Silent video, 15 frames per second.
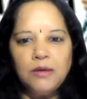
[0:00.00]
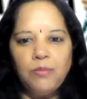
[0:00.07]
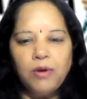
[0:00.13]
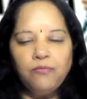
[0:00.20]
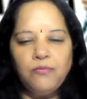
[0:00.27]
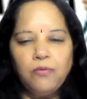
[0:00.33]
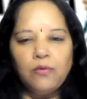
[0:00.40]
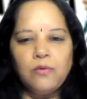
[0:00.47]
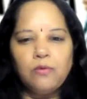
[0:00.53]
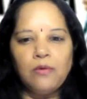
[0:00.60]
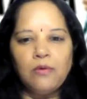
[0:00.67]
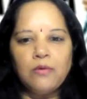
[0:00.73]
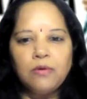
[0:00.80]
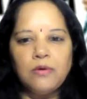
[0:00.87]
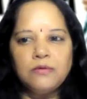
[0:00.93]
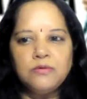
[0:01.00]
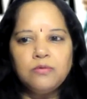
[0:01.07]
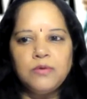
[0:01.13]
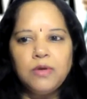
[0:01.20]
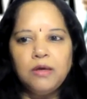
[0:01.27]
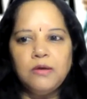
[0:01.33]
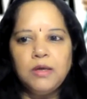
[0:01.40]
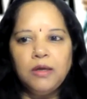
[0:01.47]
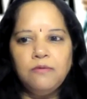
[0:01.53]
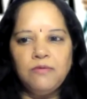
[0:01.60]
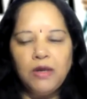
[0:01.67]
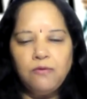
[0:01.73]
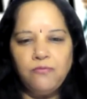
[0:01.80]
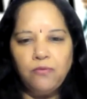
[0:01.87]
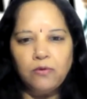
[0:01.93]
by 4 o'clock. Today
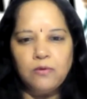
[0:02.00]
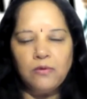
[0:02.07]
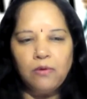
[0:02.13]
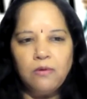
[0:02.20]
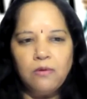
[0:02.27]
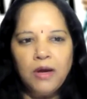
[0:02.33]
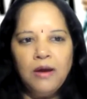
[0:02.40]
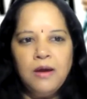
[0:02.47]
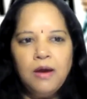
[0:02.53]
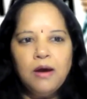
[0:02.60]
evening 4 o'clock.